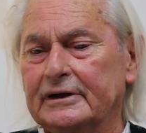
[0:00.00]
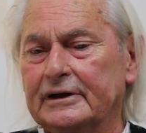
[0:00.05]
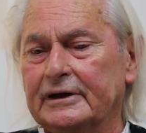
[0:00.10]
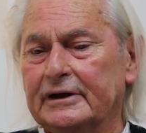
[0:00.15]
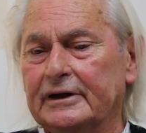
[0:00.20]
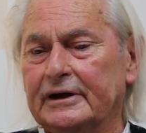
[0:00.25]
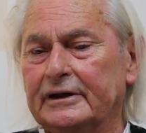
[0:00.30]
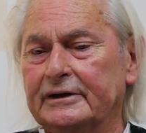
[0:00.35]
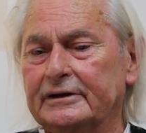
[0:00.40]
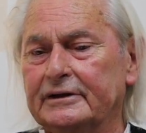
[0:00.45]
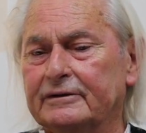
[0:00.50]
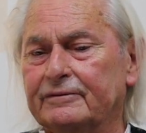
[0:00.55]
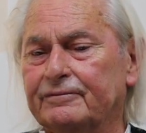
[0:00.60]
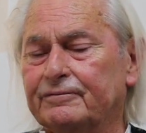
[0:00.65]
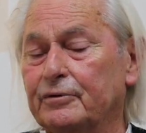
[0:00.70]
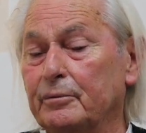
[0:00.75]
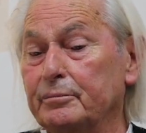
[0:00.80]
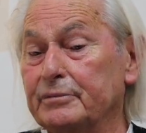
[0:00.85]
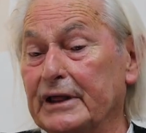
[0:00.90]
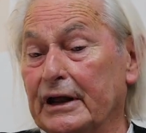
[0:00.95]
And
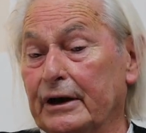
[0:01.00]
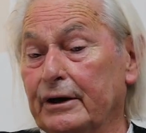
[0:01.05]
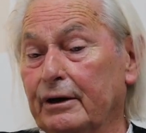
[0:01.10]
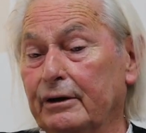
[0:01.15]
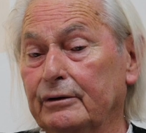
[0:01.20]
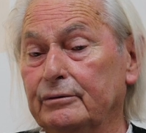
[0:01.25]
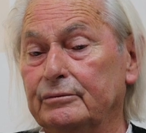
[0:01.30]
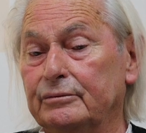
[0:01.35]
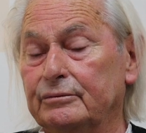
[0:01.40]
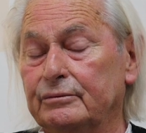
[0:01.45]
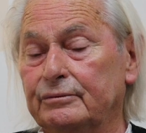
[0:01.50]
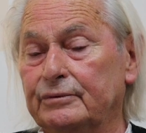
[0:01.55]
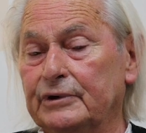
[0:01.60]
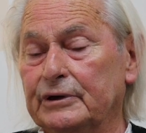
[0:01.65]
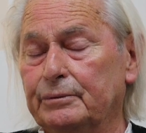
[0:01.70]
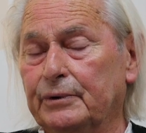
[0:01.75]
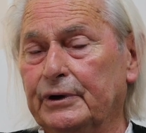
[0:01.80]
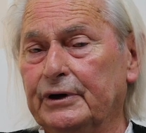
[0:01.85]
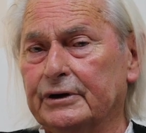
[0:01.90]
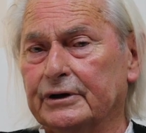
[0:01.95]
from then on,
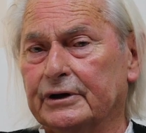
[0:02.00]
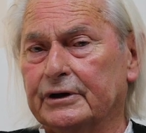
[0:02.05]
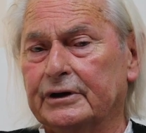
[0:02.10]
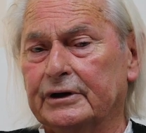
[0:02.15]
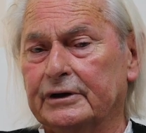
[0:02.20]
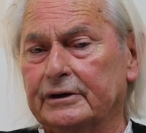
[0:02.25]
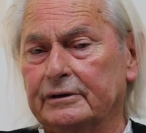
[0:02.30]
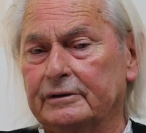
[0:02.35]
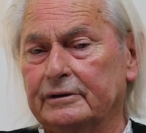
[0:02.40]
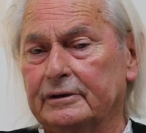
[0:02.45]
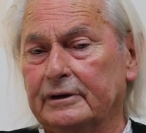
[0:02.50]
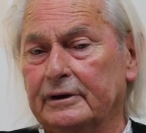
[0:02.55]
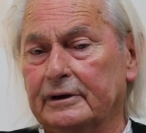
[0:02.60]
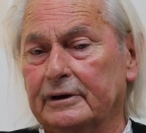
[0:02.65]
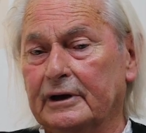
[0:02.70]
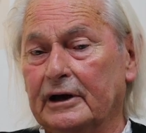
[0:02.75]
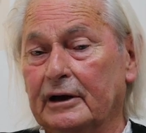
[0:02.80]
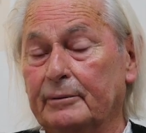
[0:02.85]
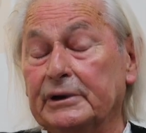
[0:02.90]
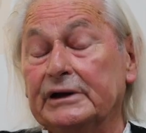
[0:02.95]
we work.
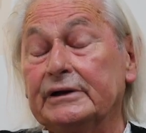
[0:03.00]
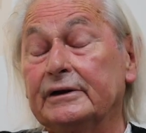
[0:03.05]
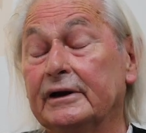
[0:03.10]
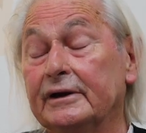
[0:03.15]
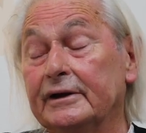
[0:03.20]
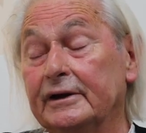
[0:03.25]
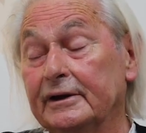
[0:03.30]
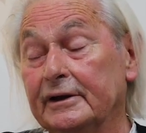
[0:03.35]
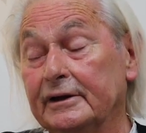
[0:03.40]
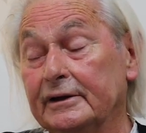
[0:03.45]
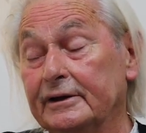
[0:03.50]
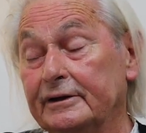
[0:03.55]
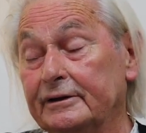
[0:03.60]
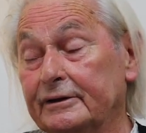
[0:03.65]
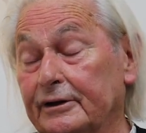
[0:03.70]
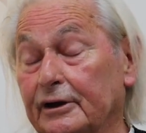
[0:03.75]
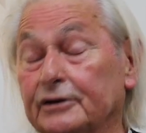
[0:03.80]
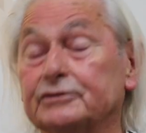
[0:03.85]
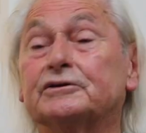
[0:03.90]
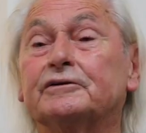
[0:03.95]
I mean,
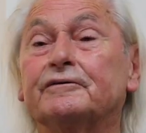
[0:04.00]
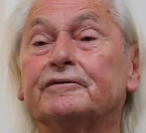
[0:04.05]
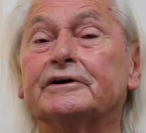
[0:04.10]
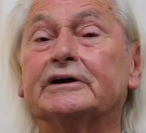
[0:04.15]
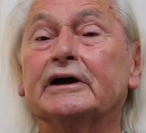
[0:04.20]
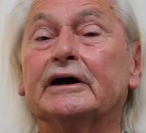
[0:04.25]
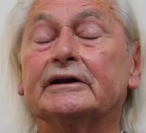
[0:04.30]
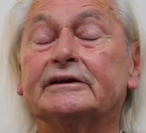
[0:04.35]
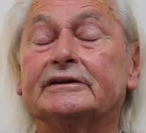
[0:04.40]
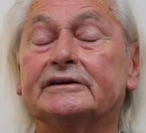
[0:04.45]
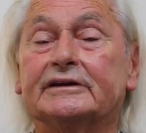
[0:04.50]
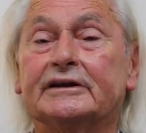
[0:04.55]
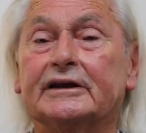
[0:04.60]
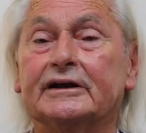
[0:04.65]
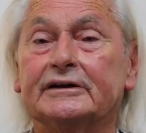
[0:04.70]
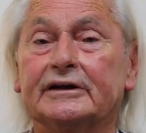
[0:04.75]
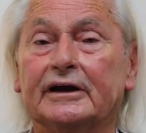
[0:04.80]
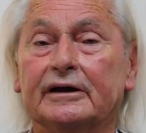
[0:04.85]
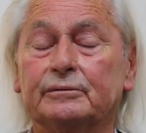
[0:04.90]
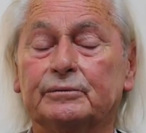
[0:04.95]
not to forget
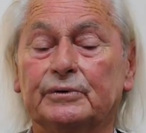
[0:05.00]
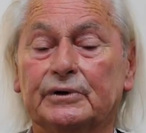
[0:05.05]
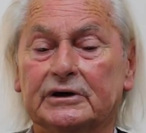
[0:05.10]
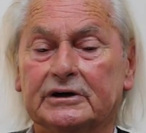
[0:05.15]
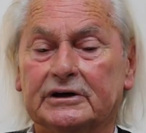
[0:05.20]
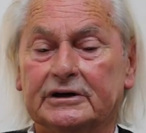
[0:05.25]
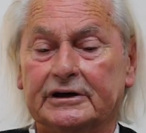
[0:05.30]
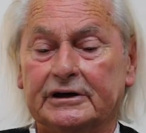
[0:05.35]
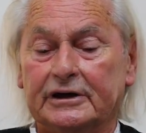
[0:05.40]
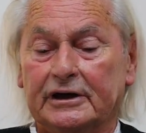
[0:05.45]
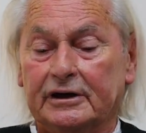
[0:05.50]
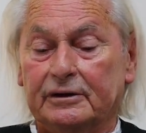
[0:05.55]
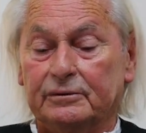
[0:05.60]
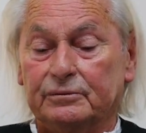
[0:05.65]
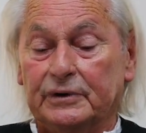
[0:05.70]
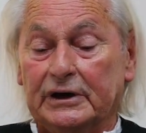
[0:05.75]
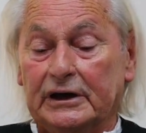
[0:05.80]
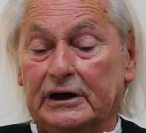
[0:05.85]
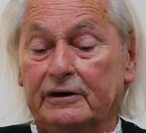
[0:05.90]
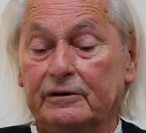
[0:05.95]
that I work
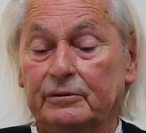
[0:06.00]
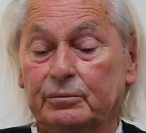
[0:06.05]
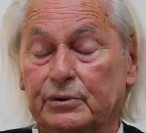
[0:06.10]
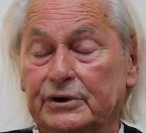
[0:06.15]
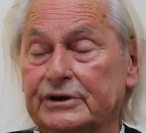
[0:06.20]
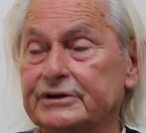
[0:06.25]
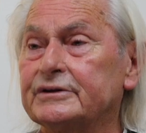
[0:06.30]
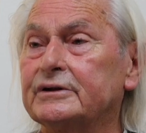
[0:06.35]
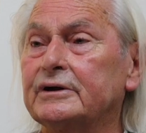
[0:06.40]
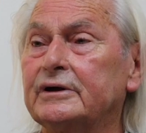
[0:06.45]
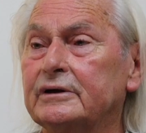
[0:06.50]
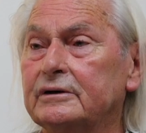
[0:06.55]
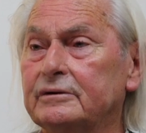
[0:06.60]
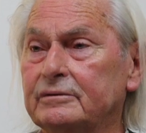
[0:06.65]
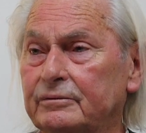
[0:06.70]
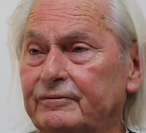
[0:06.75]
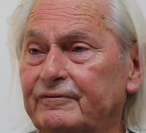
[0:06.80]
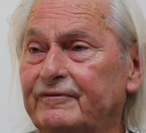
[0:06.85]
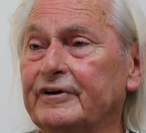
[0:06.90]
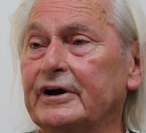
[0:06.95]
really with a
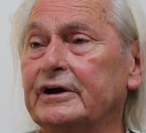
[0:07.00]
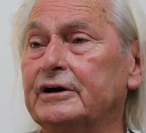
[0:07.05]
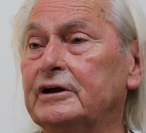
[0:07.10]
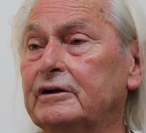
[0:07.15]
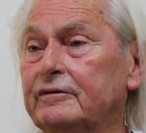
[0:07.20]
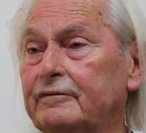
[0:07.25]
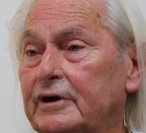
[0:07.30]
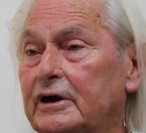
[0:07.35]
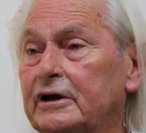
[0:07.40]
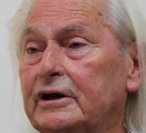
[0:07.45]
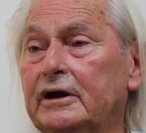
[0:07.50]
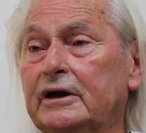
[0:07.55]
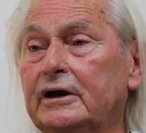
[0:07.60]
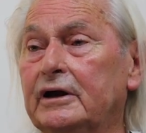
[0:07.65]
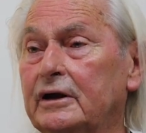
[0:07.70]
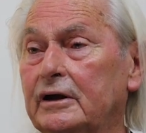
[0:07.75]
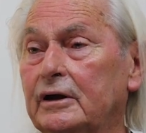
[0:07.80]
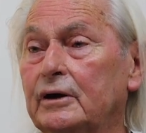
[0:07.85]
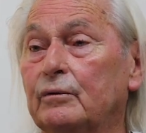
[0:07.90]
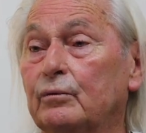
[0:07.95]
very, very
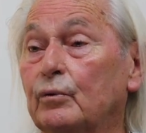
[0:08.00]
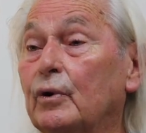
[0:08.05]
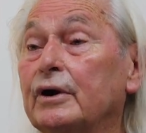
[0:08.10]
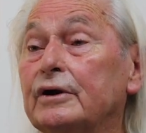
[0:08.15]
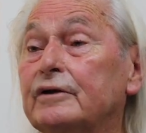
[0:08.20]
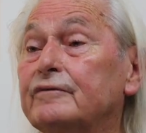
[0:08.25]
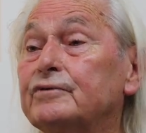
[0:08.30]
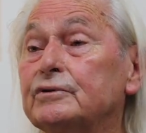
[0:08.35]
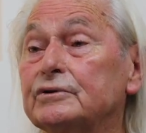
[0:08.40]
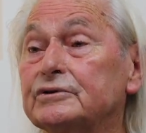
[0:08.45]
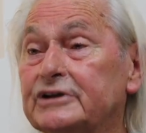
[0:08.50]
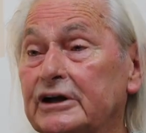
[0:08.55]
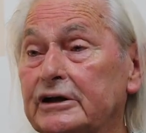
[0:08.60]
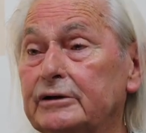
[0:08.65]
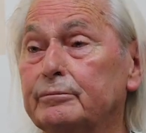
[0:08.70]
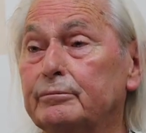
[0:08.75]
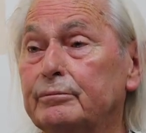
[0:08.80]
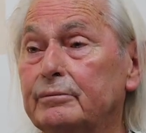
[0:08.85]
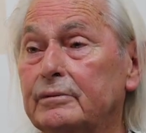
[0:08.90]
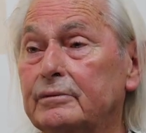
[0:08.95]
wonderful
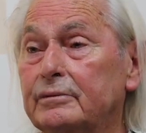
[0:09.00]
team.